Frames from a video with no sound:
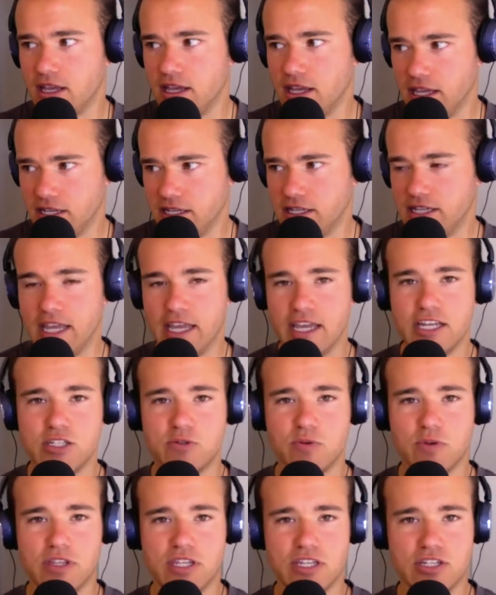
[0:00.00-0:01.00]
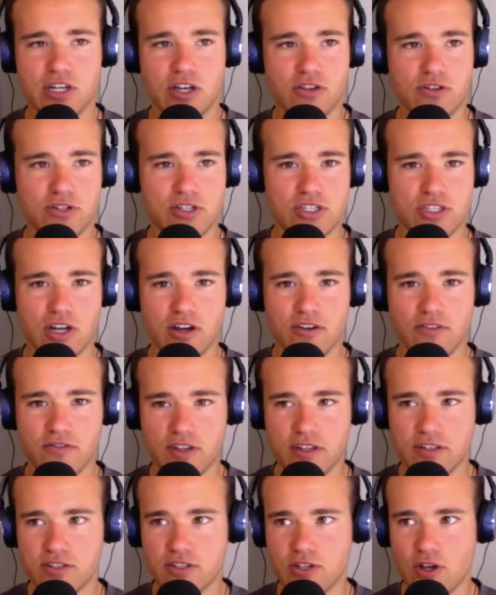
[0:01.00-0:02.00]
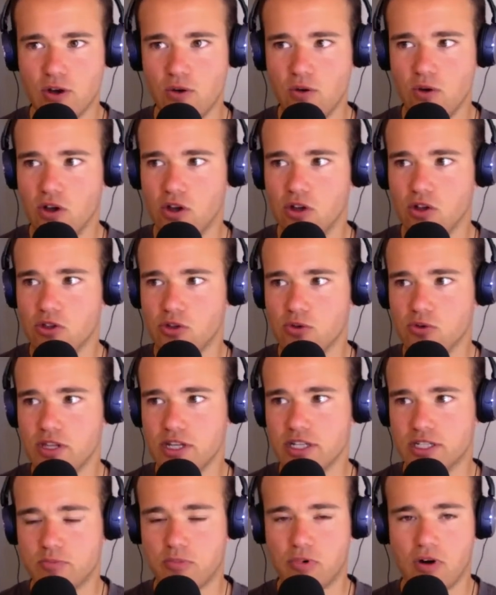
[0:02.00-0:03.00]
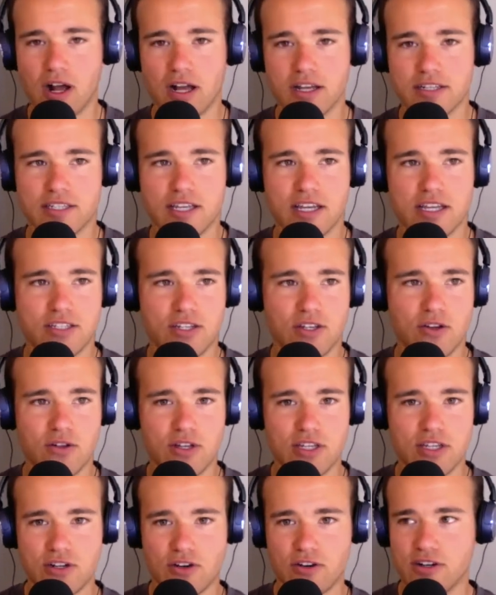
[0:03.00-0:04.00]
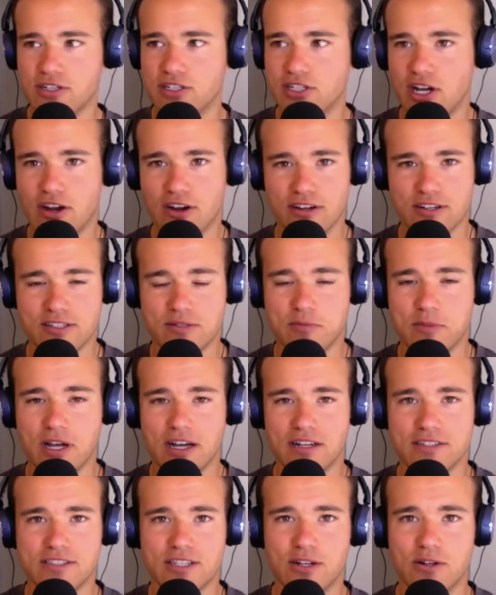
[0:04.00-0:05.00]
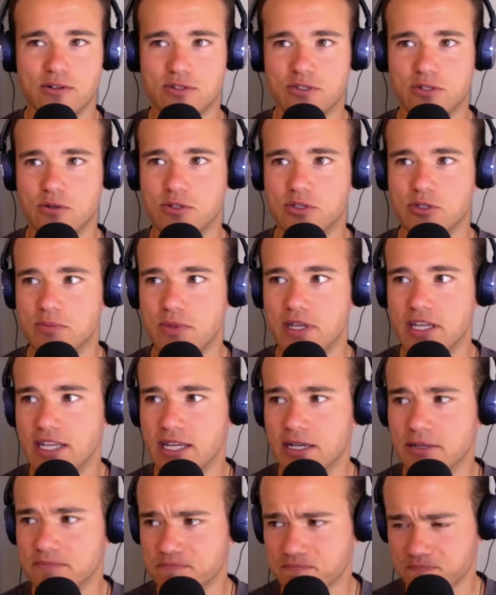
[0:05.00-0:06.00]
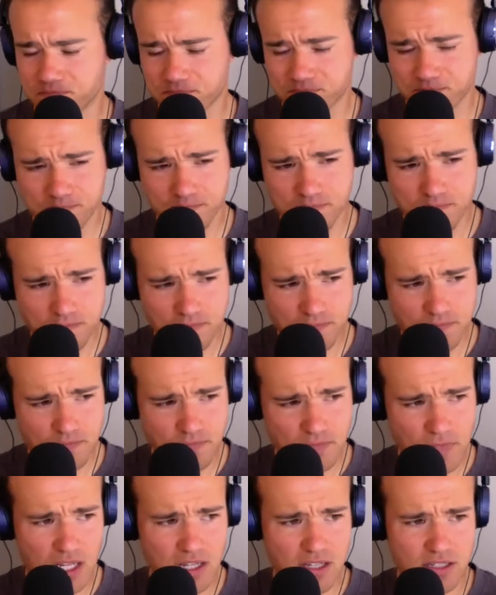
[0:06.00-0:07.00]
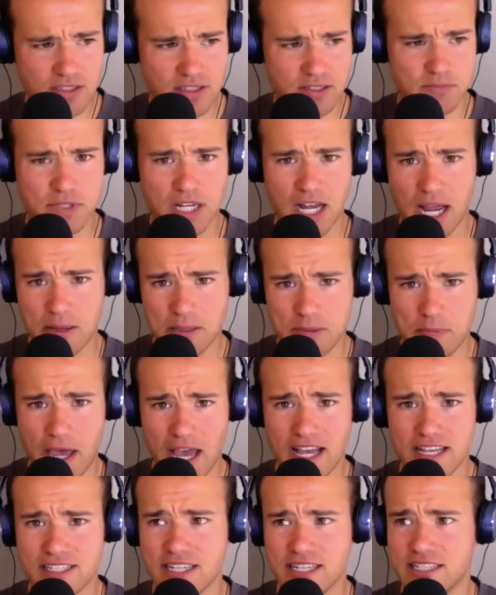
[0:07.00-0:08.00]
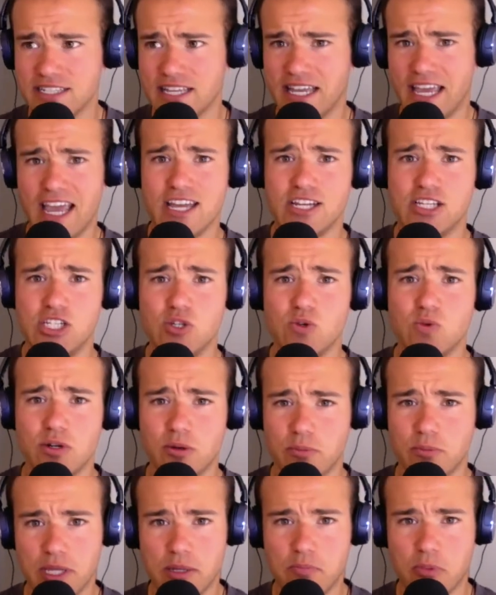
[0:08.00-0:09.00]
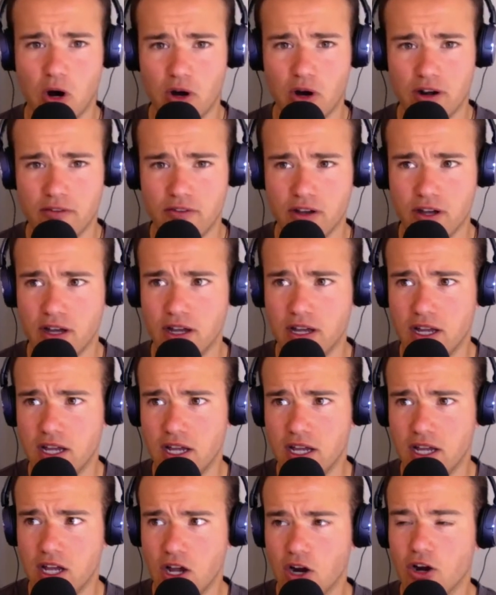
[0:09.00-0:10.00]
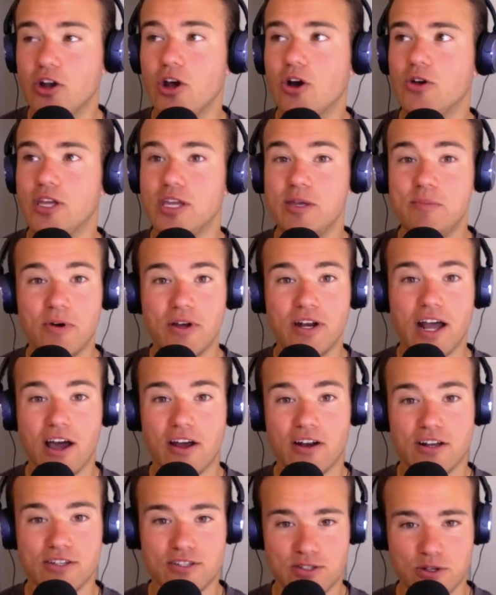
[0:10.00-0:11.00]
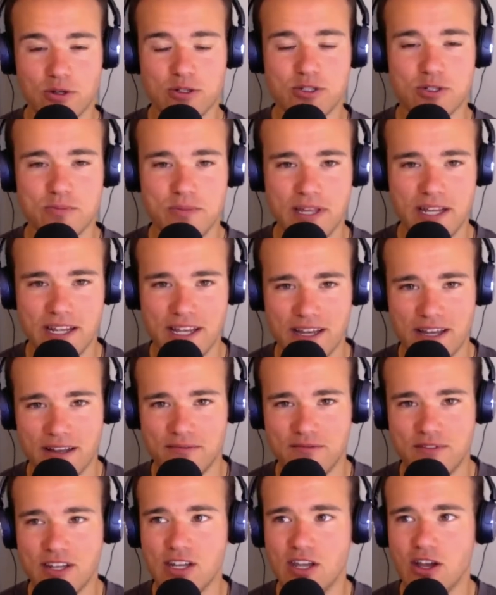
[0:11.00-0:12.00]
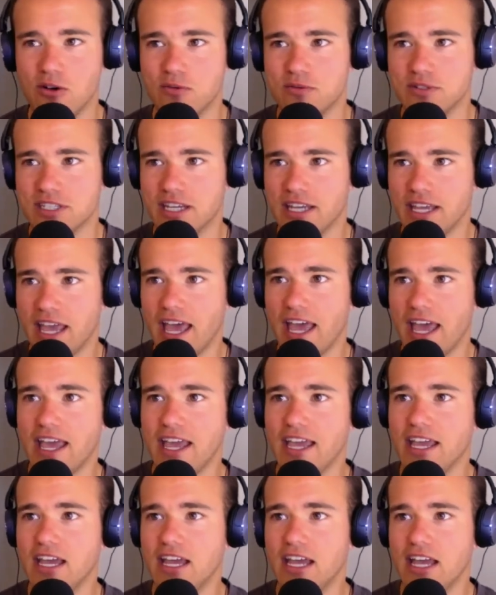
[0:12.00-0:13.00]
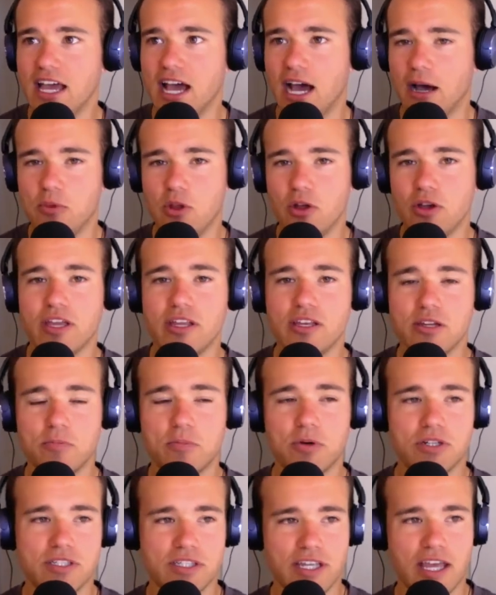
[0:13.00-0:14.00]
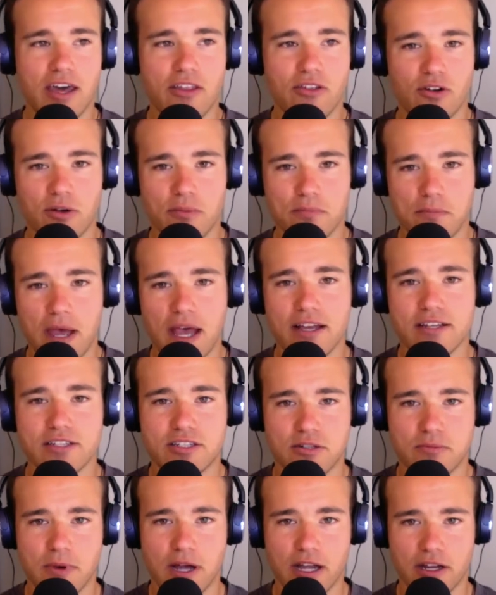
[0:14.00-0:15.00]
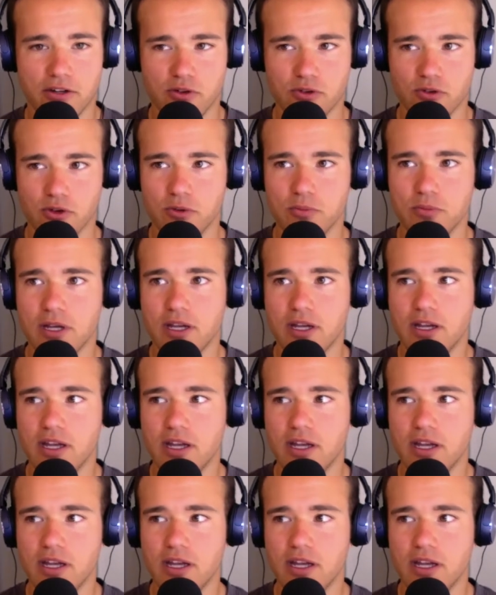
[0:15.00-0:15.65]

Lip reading: engage with each other's stuff. And so through this process, he started sharing some content on social media. Some time passed and he's like, hey, do you want to be part of or no, he put out a social media video and was like, hey, I'm looking to put together a mastermind group,